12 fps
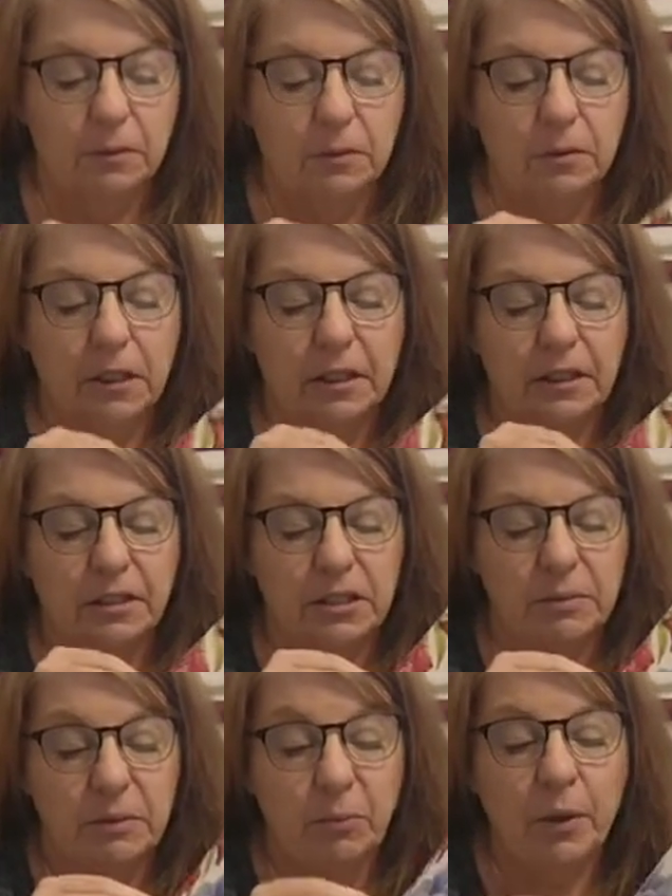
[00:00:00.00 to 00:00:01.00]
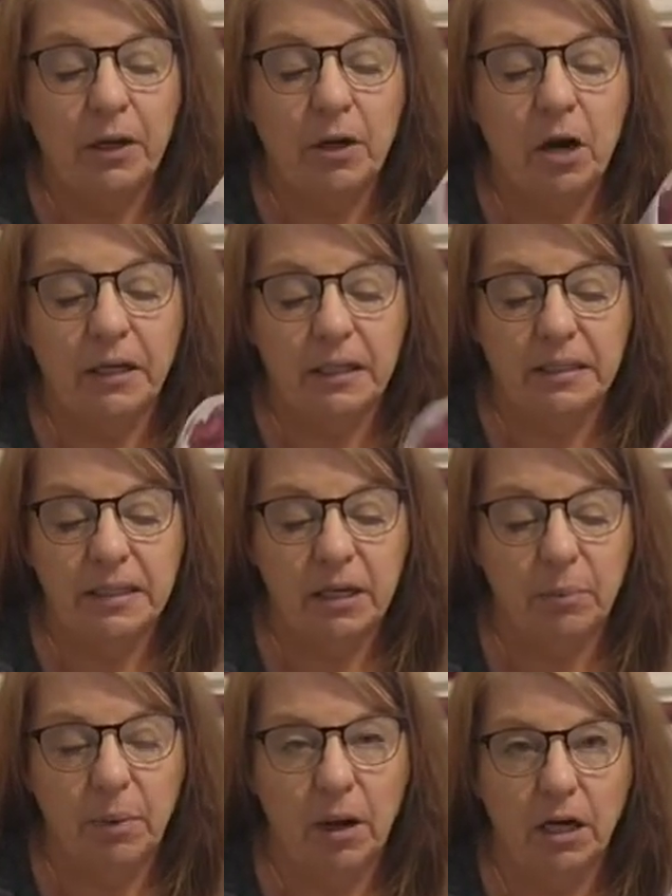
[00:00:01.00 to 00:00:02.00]
And it just, if we are going to
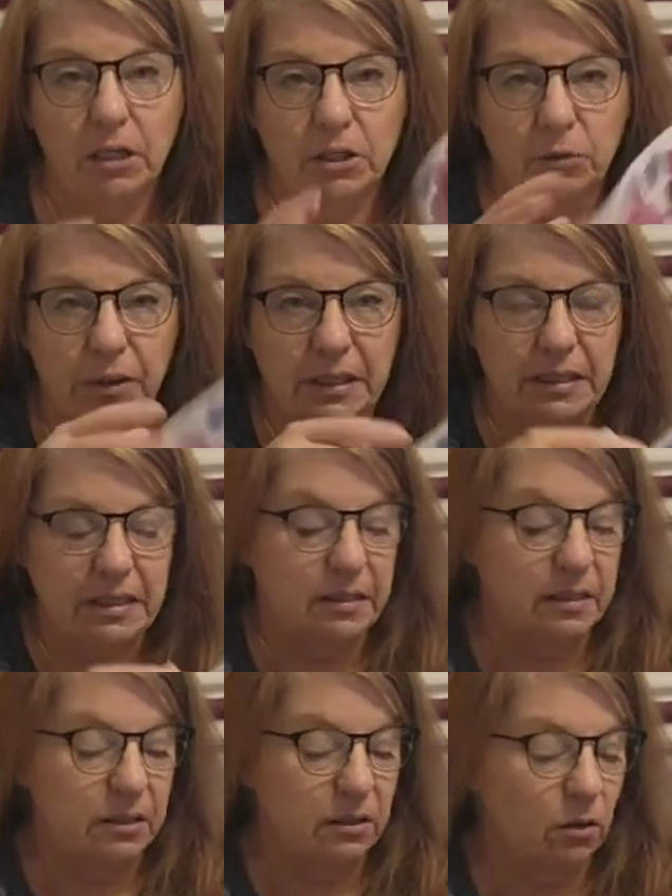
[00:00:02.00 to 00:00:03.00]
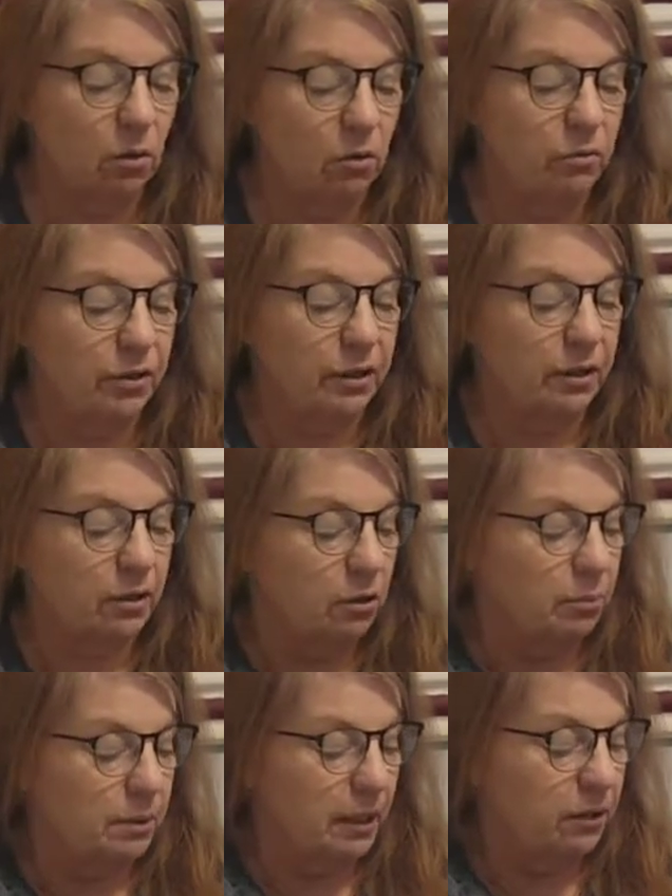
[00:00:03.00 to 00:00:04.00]
decoupage, we're going to seal over it though.
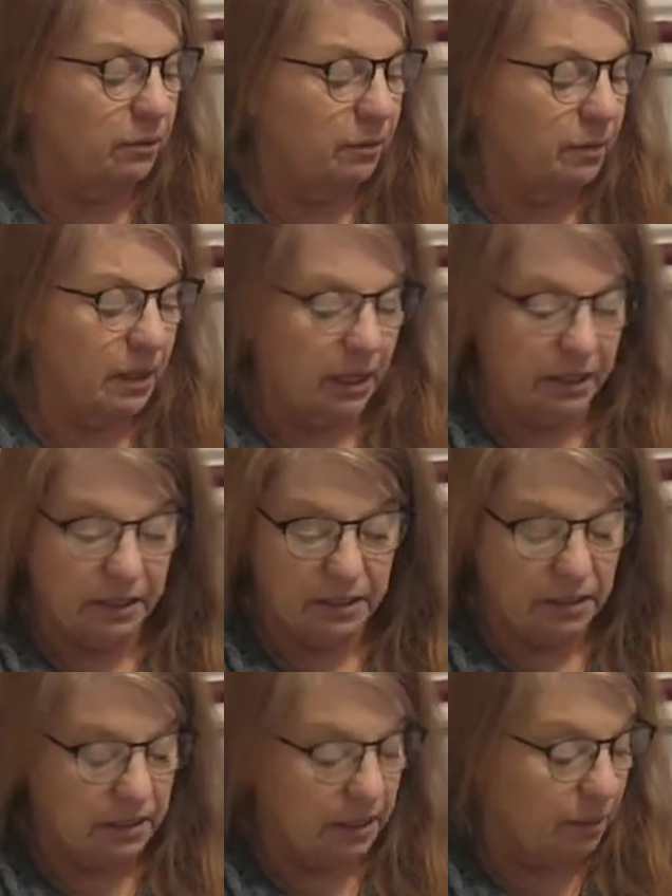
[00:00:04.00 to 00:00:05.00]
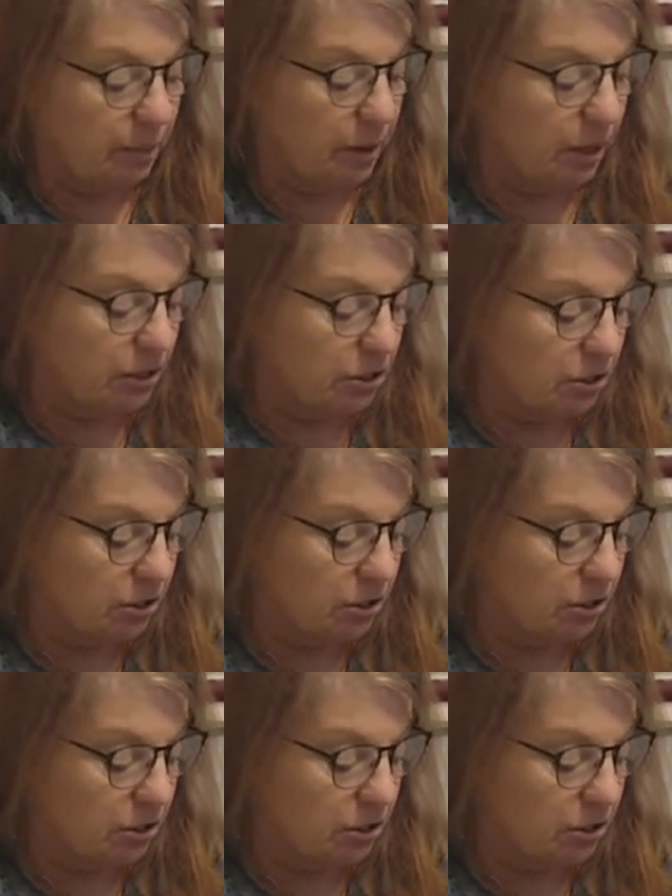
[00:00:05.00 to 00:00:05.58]
But I don't think I need to decoupage.